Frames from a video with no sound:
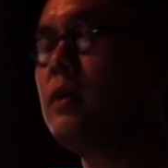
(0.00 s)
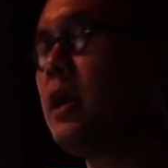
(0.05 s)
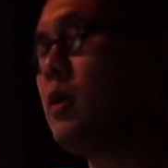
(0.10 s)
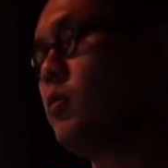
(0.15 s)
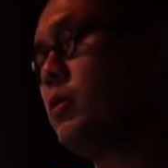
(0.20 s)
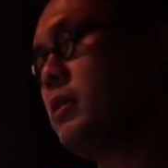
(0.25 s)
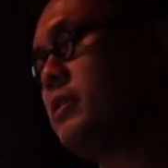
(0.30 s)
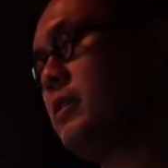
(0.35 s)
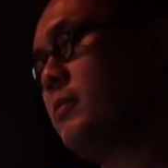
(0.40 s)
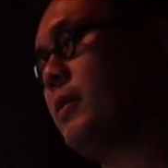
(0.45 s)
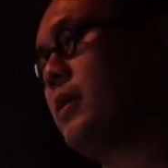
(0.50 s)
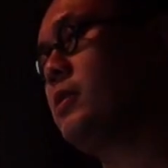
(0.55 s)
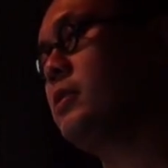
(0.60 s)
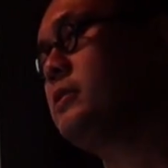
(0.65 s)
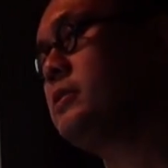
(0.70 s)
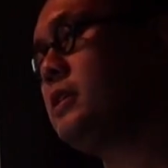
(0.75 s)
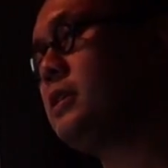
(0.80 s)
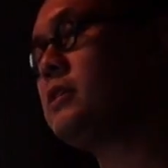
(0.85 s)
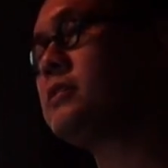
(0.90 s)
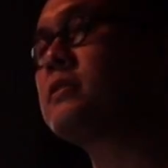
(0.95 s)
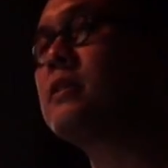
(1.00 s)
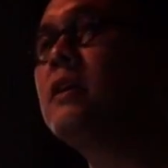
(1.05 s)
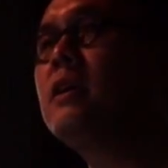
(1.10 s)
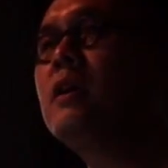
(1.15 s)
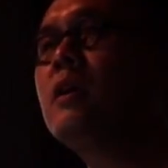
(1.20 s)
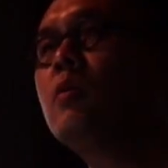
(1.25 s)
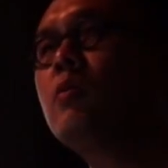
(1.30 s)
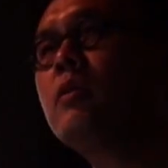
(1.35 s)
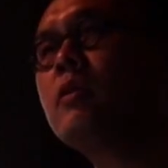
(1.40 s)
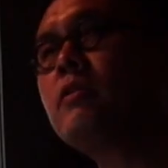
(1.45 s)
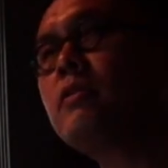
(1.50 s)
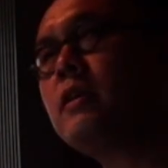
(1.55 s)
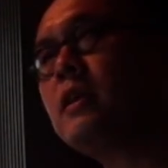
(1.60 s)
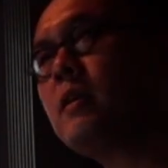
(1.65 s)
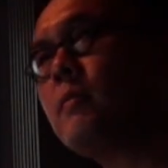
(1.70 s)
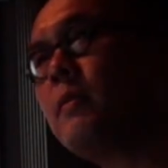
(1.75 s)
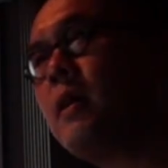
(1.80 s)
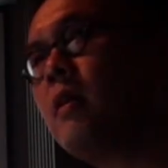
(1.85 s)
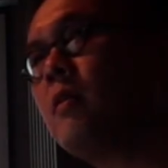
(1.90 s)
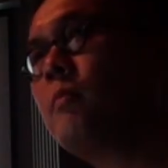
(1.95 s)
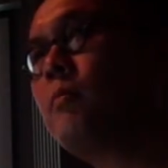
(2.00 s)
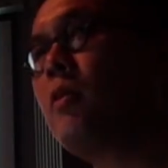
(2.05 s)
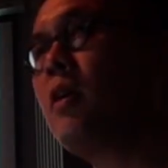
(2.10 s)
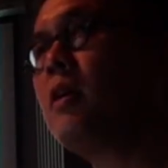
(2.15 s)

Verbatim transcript: you, hey, what do you think about Latisse? What do you think about